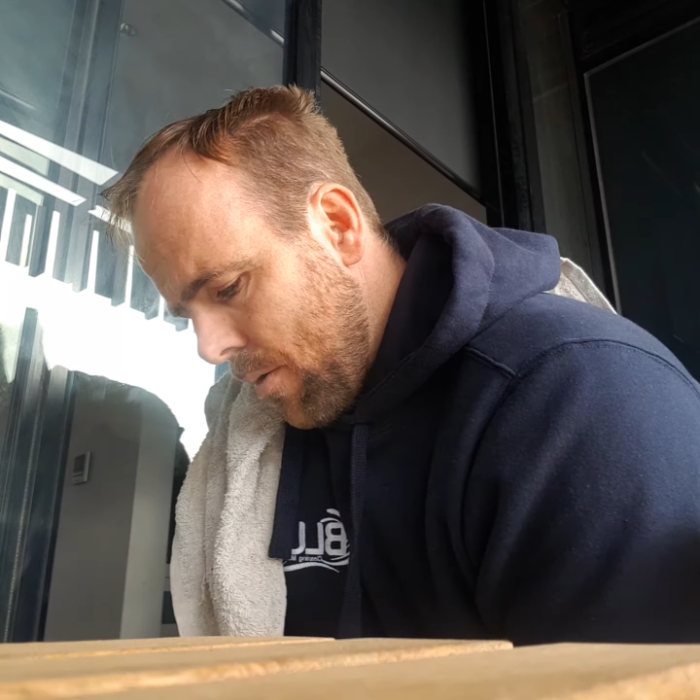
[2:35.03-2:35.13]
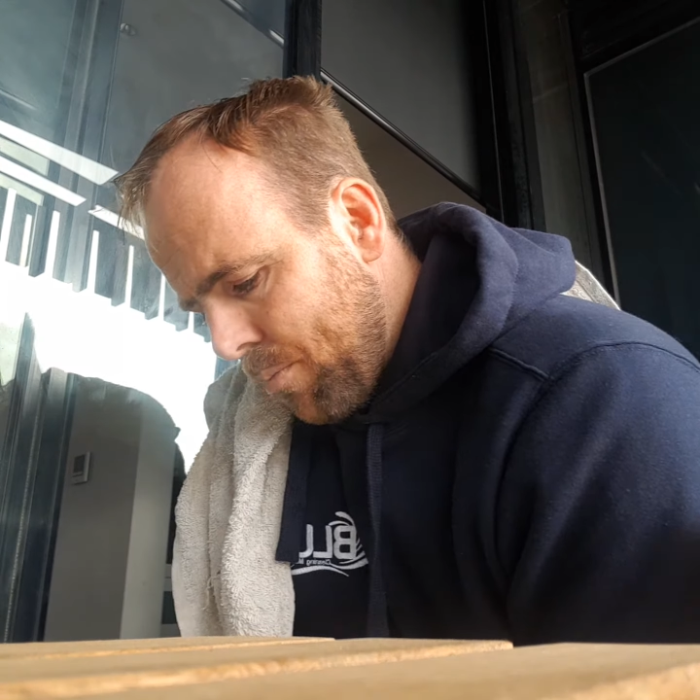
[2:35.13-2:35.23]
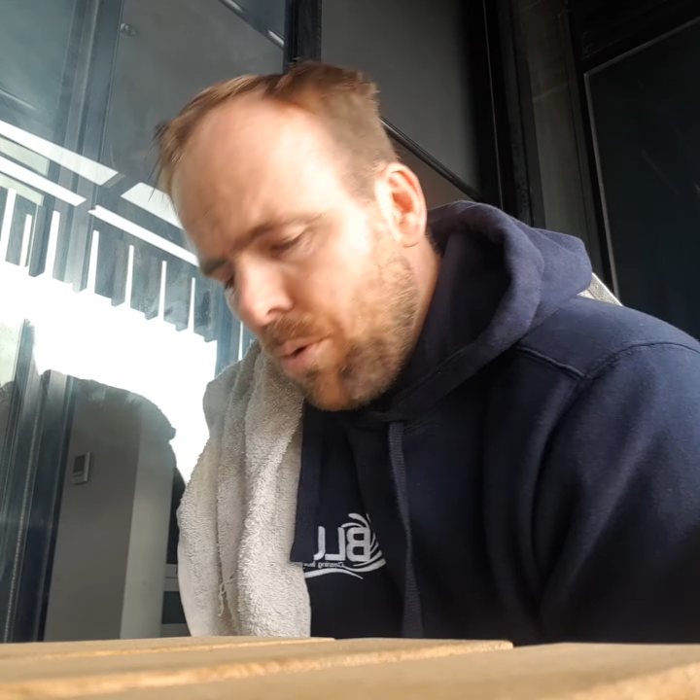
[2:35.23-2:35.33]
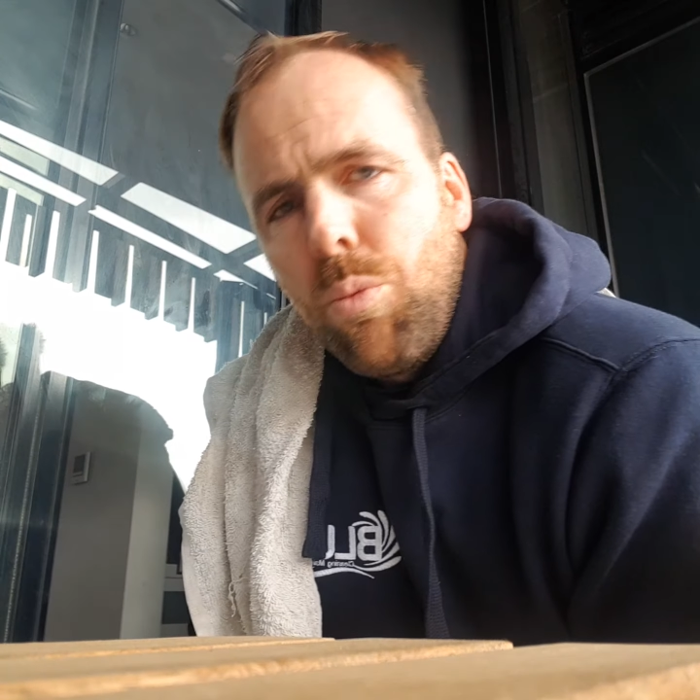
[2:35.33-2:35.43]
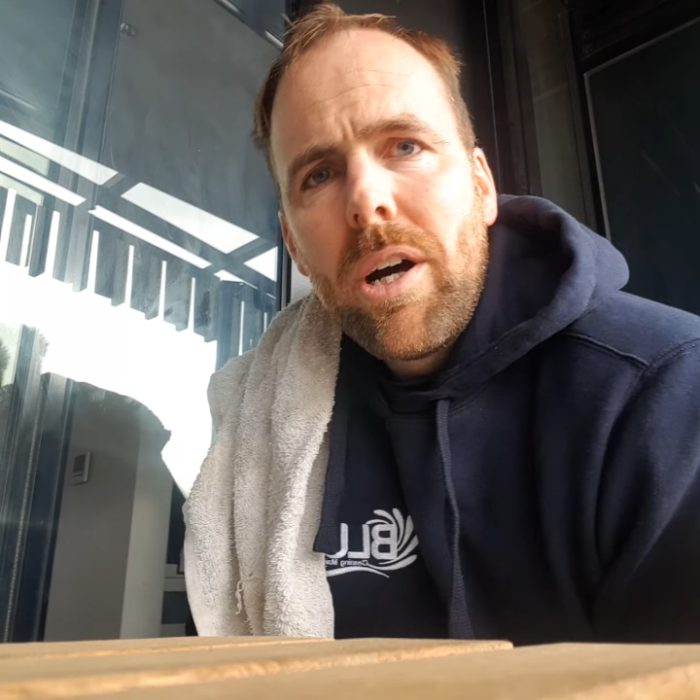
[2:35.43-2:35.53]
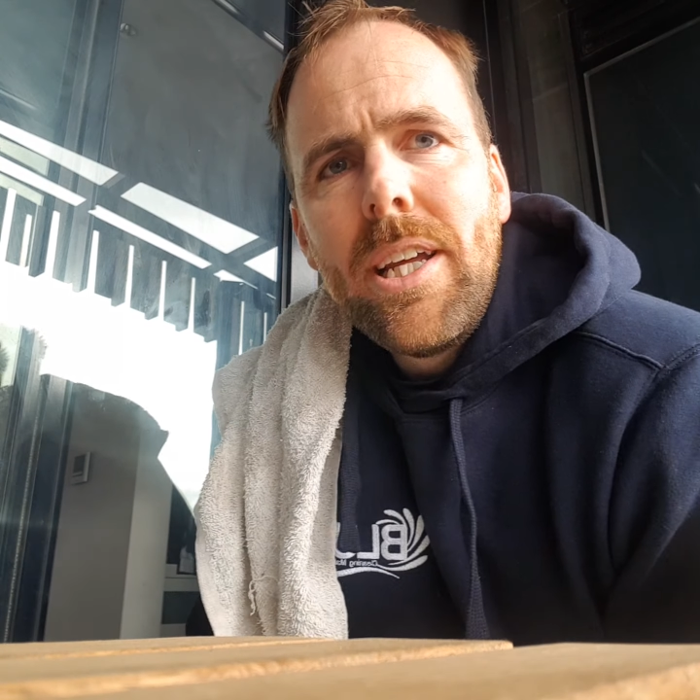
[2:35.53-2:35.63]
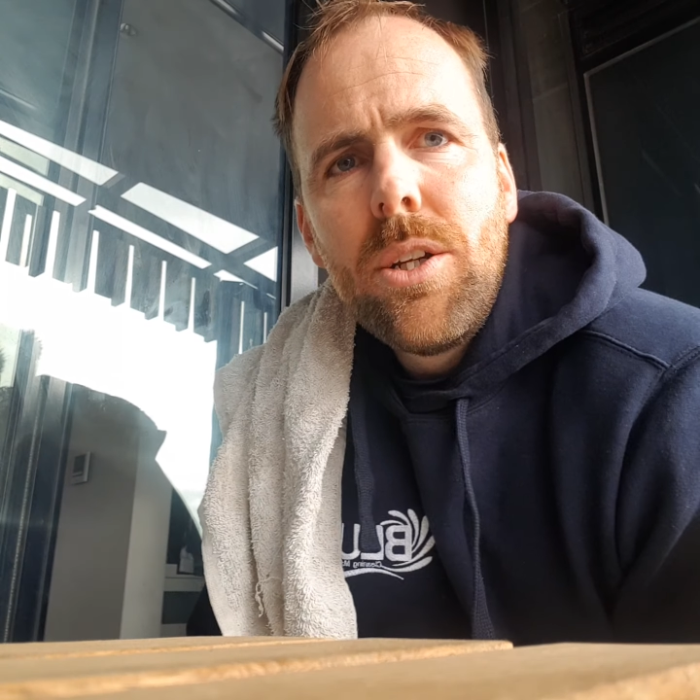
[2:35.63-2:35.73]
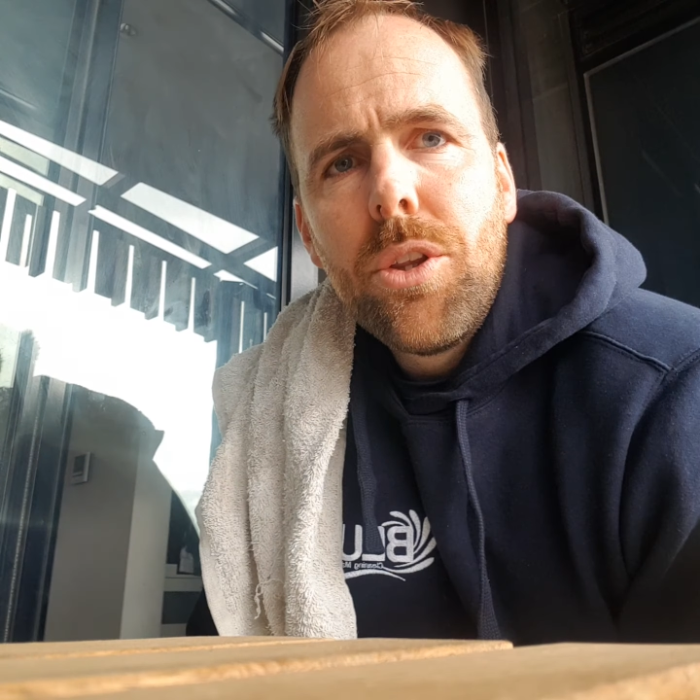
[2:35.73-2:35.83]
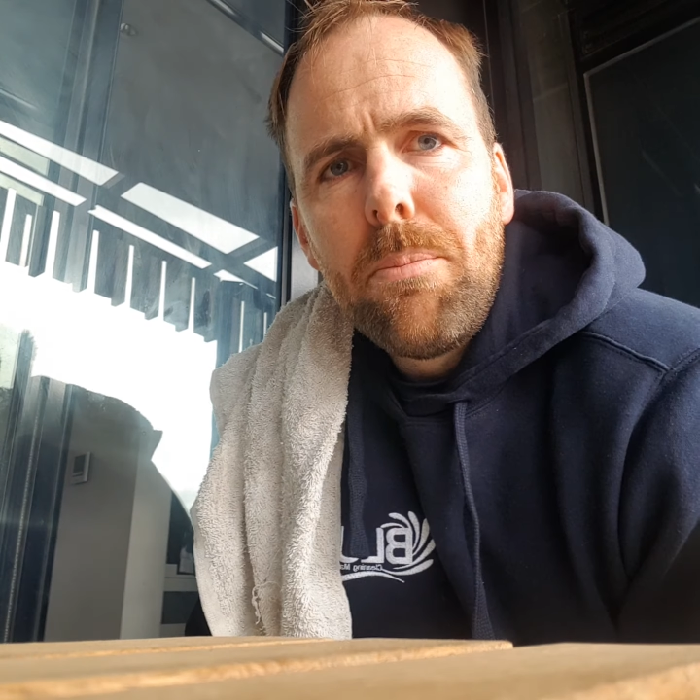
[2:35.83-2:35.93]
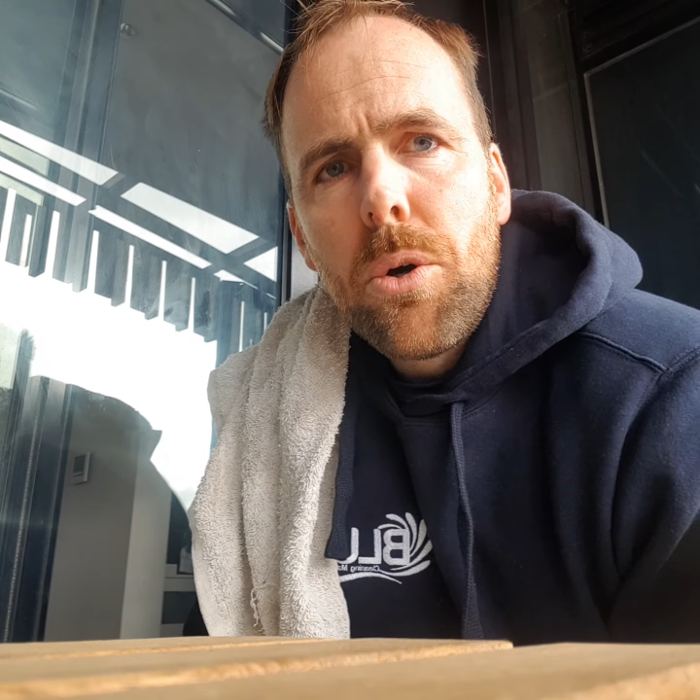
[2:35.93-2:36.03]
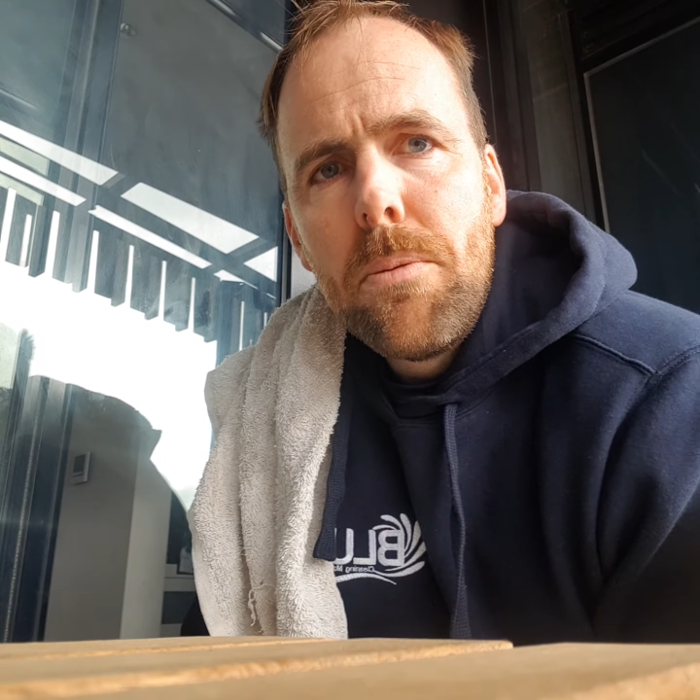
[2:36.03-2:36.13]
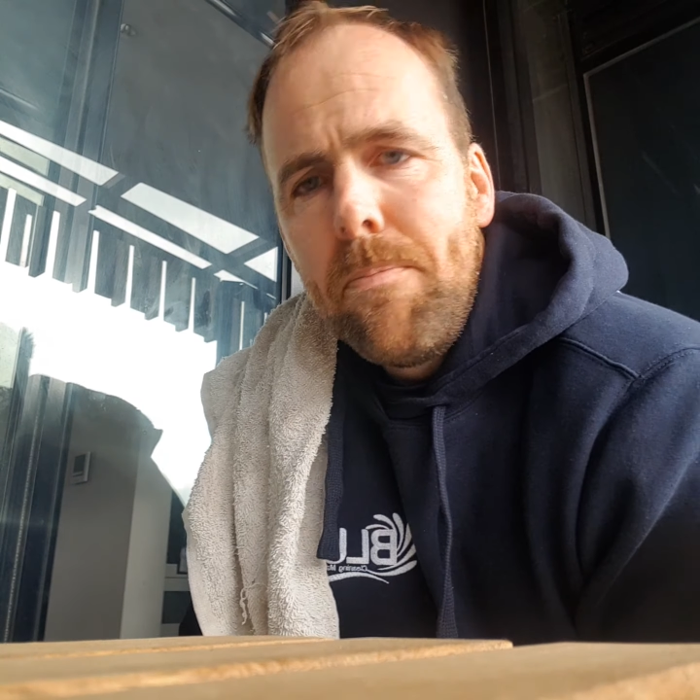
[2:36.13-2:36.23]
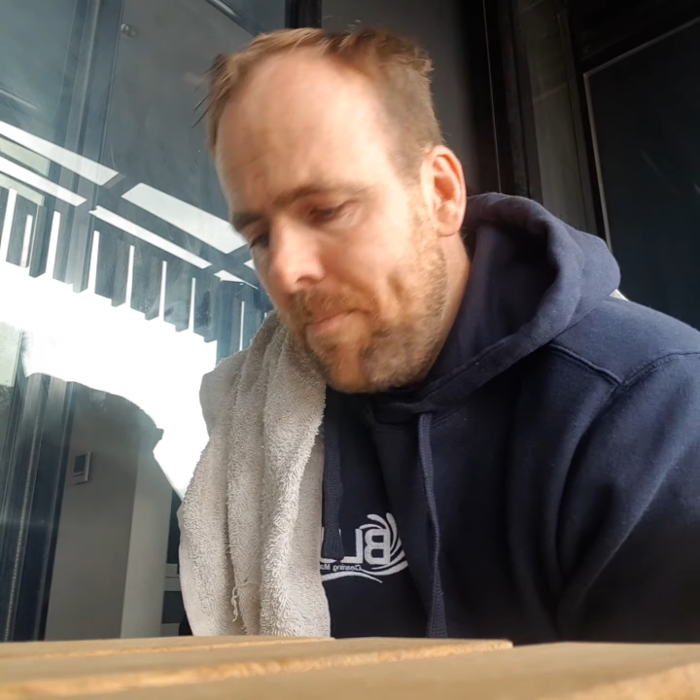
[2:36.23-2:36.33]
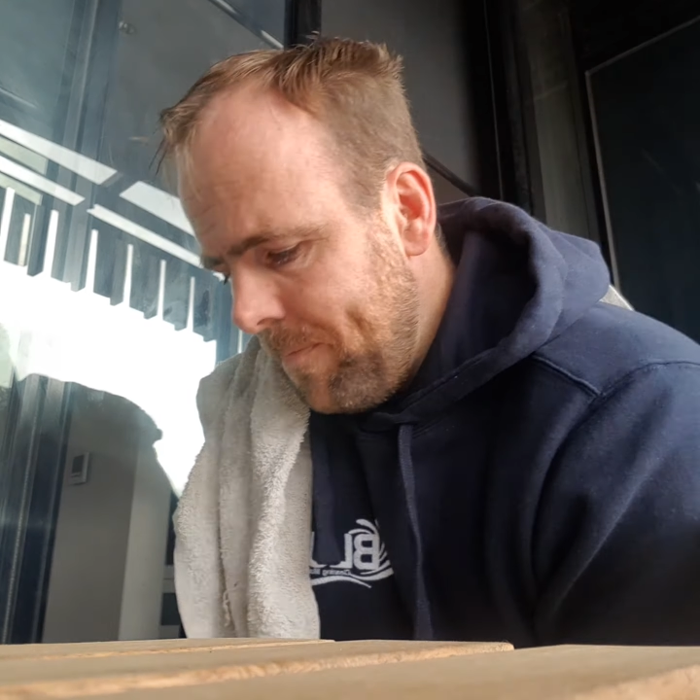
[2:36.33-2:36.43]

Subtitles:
put one end on the bottom,